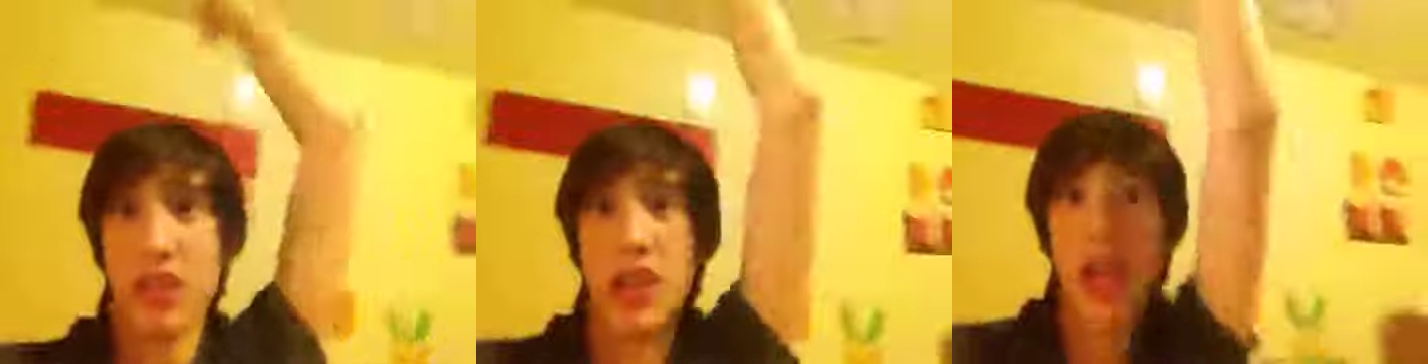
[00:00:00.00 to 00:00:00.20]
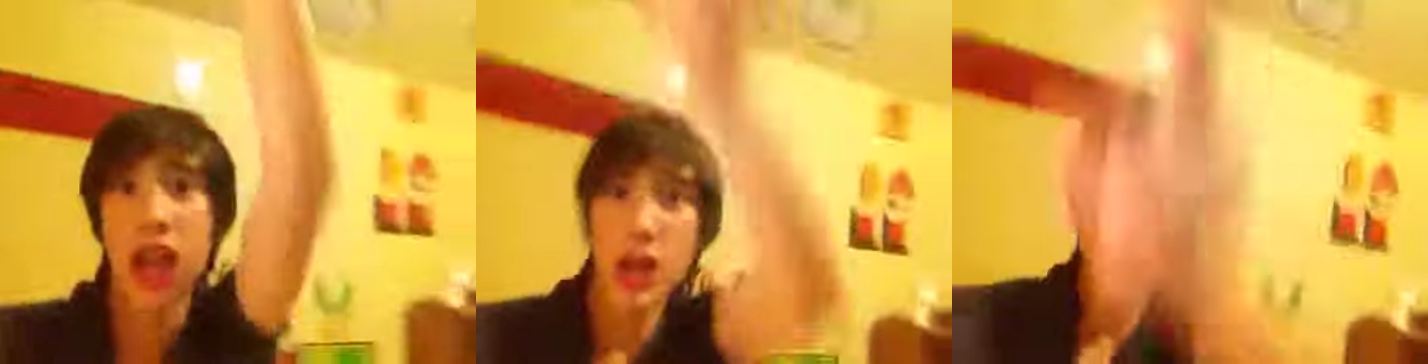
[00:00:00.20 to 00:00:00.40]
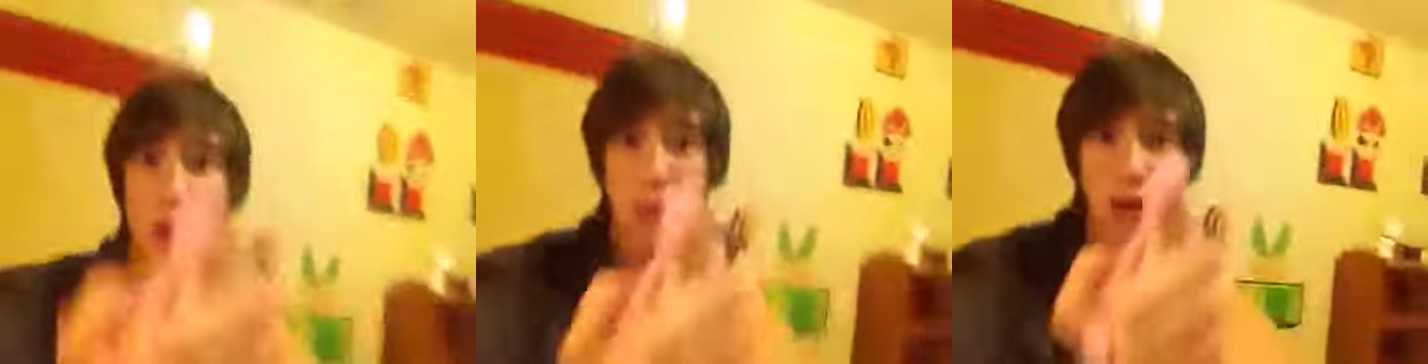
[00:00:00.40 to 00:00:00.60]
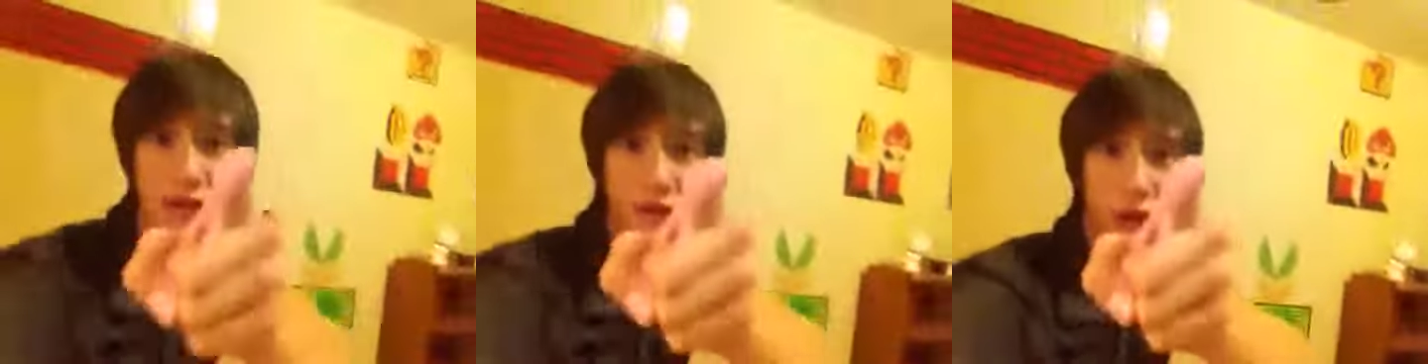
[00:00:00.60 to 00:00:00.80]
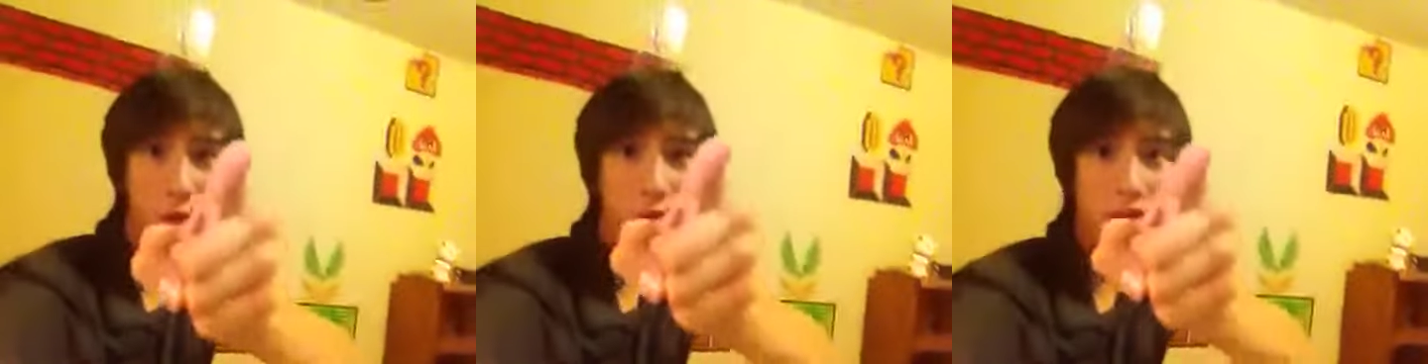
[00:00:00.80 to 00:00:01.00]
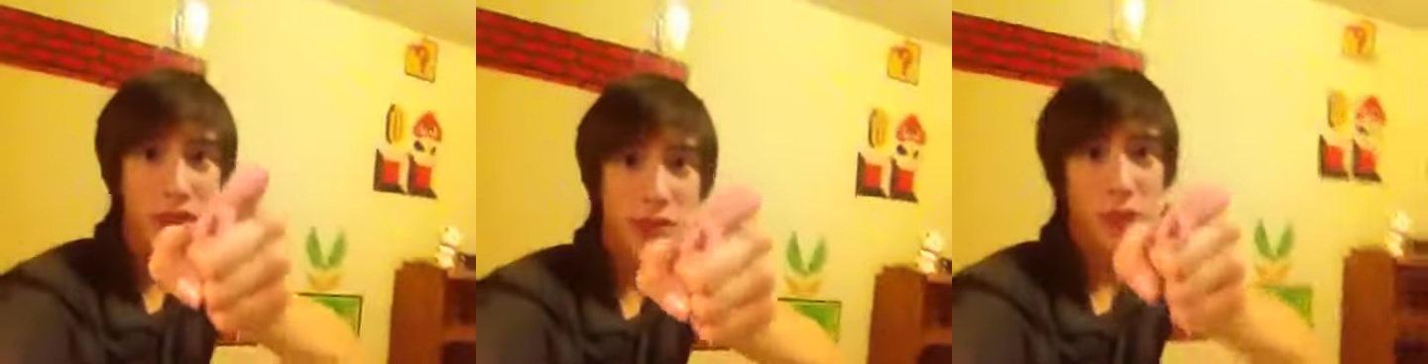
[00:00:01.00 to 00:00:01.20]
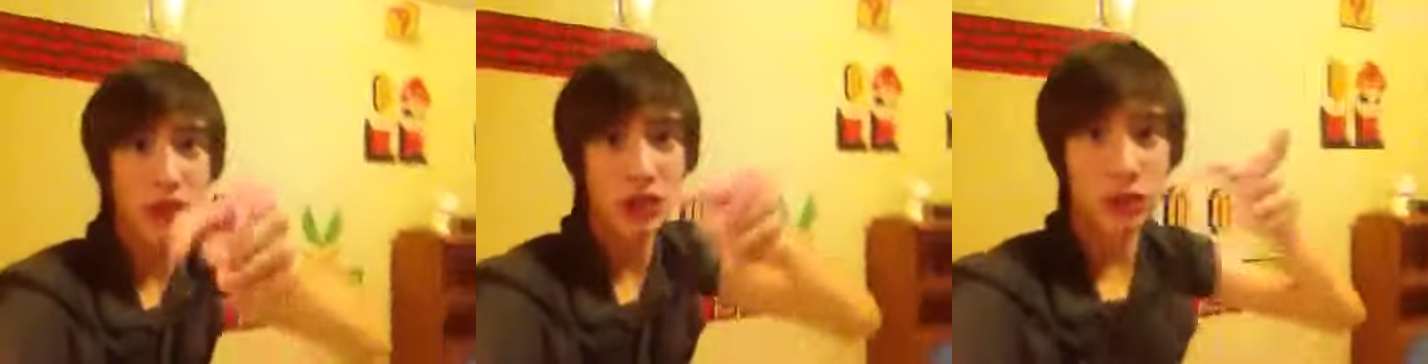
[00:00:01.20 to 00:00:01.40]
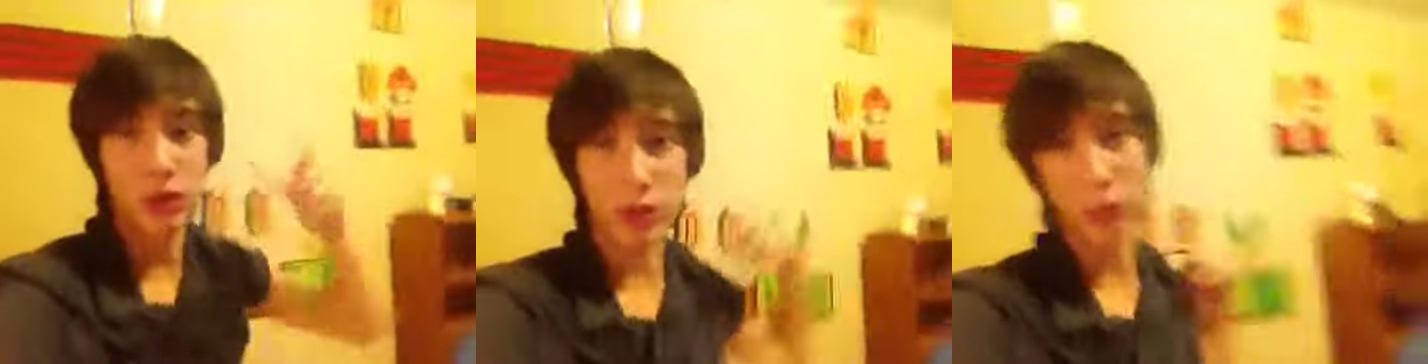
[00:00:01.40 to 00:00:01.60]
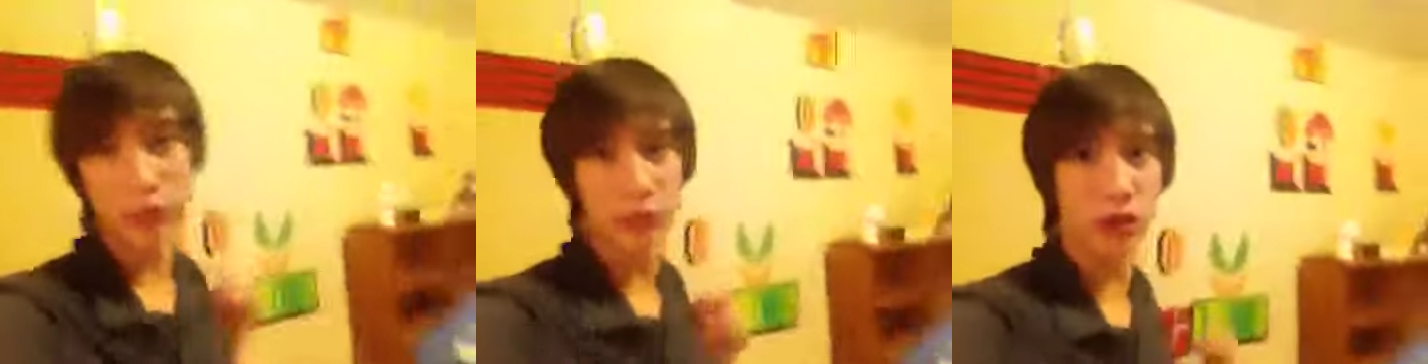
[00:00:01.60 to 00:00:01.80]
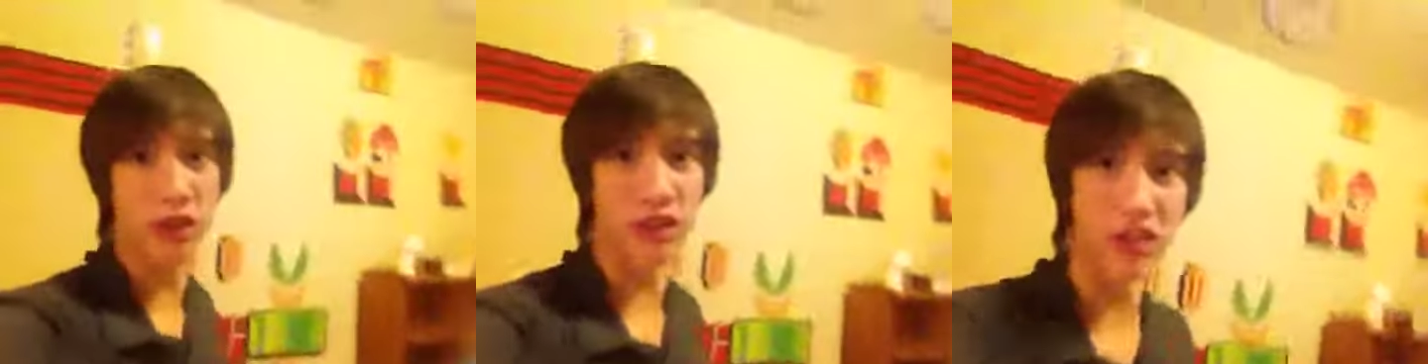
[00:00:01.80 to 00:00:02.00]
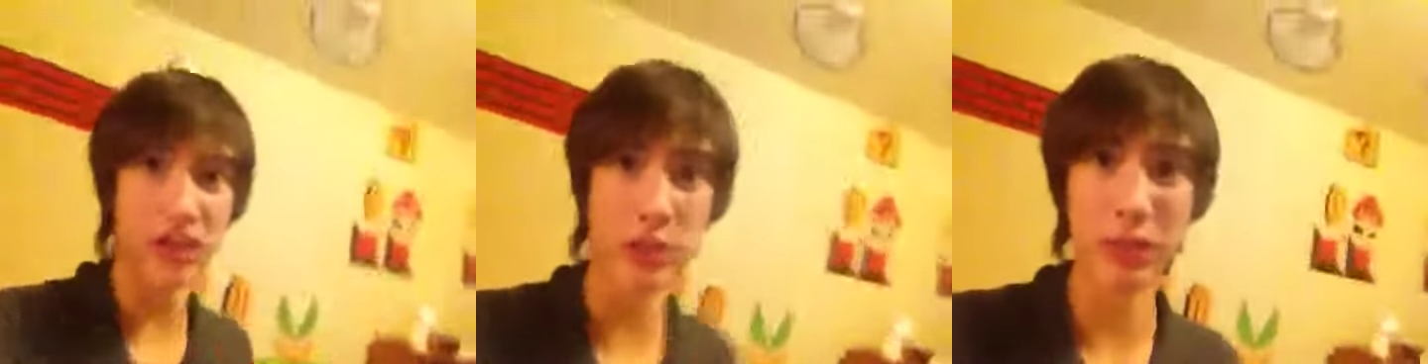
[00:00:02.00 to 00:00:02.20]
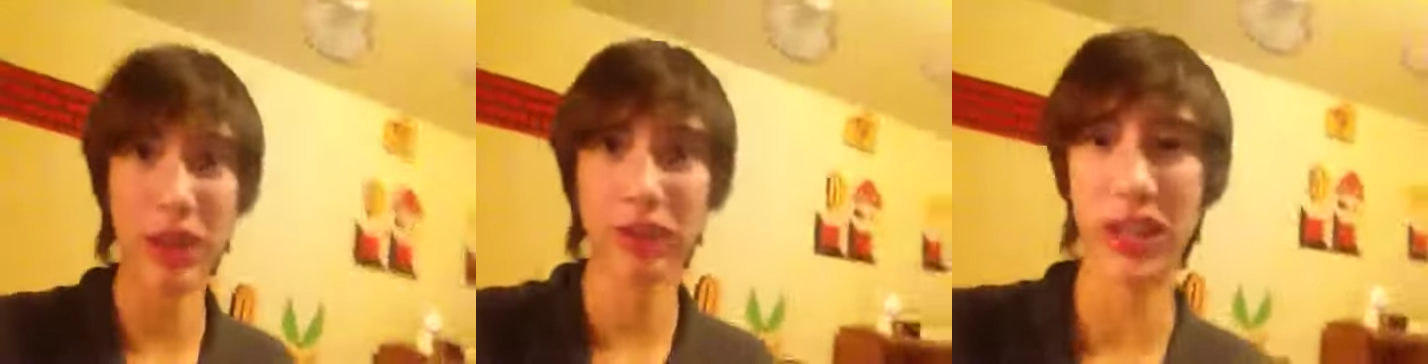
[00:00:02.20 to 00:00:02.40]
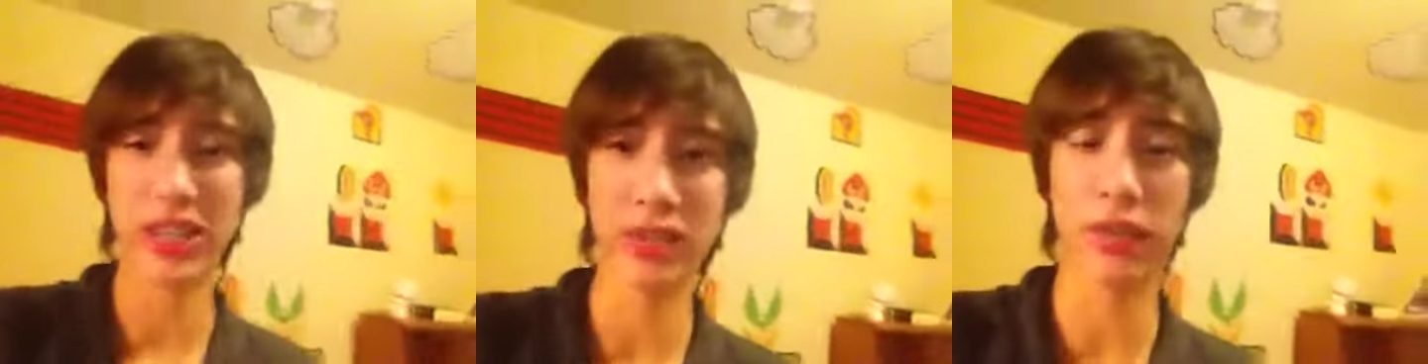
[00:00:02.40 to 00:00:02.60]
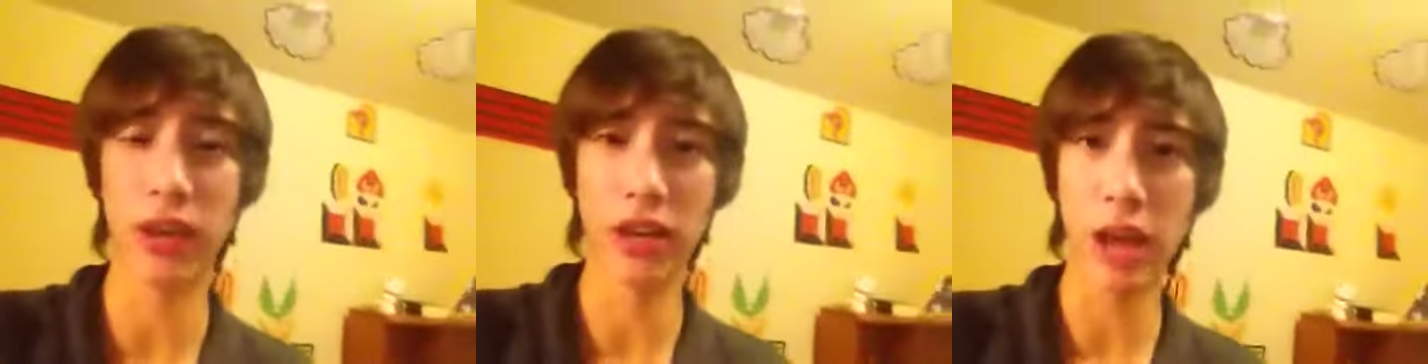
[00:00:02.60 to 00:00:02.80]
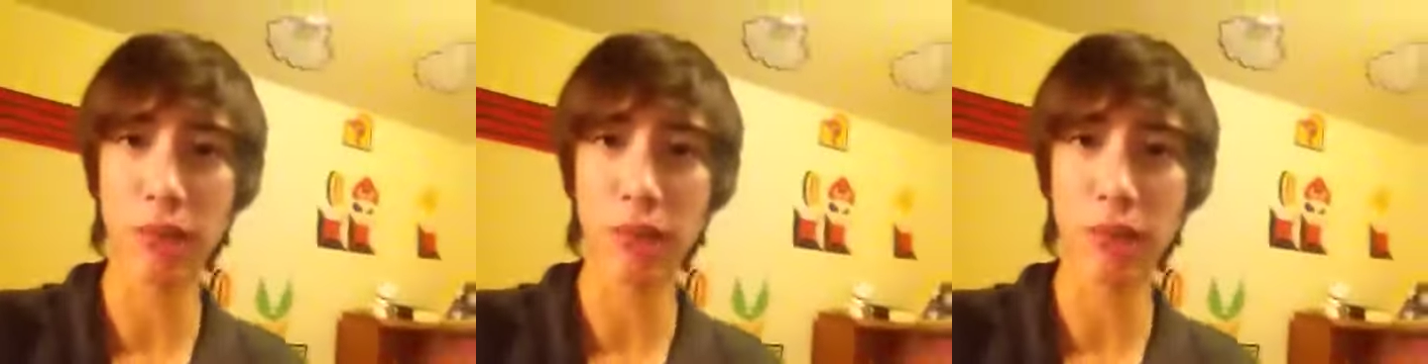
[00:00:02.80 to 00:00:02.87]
Hello, my fellow awesomers, and welcome to another edition of my advice vlog.